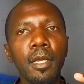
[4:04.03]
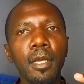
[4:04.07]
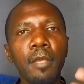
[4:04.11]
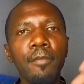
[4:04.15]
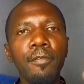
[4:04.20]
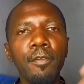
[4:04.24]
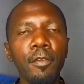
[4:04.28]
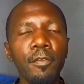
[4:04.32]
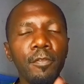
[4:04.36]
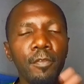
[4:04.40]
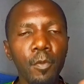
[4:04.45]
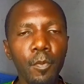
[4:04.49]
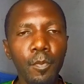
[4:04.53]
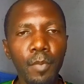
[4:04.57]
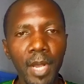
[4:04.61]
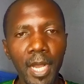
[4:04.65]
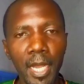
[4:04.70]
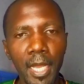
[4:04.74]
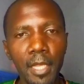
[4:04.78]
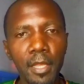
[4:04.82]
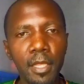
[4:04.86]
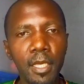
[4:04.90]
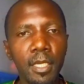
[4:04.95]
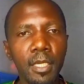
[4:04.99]
if you
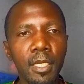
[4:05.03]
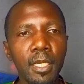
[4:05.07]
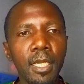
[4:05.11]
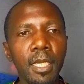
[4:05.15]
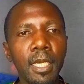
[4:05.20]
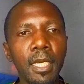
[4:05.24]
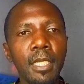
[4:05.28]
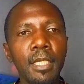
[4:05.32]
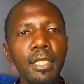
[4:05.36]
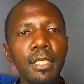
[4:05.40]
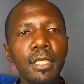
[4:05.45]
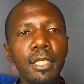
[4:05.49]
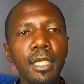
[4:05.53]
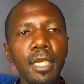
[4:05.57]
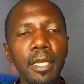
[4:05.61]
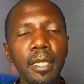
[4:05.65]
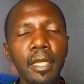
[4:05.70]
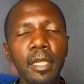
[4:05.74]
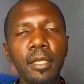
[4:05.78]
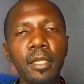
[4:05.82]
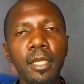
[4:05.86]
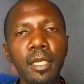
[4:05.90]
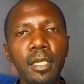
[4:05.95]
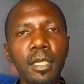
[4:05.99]
buy that land,
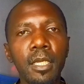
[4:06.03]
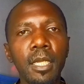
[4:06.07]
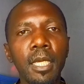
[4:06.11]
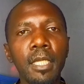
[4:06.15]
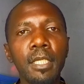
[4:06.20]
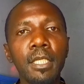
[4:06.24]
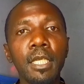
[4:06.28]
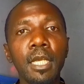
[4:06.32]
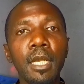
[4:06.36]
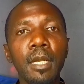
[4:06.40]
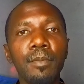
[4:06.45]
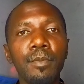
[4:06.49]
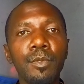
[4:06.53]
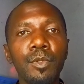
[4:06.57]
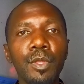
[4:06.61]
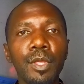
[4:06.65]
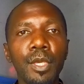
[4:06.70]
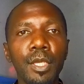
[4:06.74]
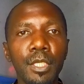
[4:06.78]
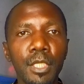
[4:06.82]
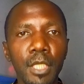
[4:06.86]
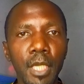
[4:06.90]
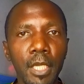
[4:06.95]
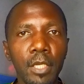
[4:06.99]
that land comes with
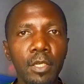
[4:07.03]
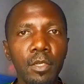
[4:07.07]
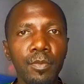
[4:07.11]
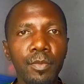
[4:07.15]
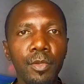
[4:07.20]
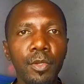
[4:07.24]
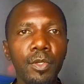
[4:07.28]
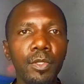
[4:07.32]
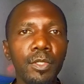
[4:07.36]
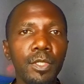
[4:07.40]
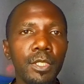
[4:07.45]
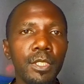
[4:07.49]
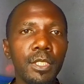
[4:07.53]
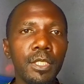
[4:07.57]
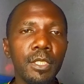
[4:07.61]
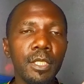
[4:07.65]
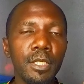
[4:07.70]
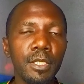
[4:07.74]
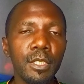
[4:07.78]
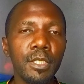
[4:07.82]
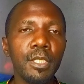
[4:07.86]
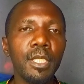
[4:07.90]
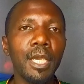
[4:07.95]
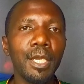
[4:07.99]
a title because
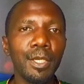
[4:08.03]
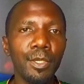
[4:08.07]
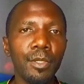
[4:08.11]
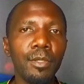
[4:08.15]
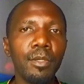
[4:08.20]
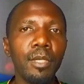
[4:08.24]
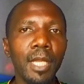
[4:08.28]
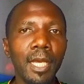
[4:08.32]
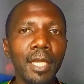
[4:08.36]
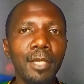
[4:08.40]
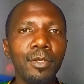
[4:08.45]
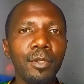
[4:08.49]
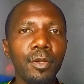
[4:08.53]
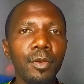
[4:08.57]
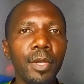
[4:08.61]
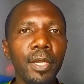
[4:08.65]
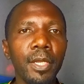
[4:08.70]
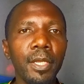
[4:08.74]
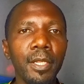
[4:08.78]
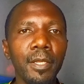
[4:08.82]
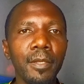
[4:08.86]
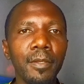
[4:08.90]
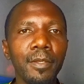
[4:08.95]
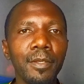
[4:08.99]
it's titled land
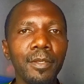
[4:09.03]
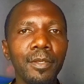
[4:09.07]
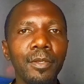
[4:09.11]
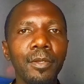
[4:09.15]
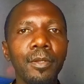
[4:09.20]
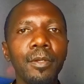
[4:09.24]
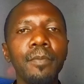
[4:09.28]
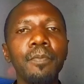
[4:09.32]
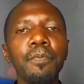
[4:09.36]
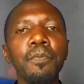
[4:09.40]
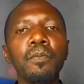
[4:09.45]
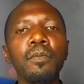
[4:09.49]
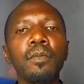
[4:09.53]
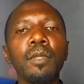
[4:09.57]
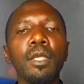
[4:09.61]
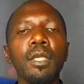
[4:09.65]
already, you know.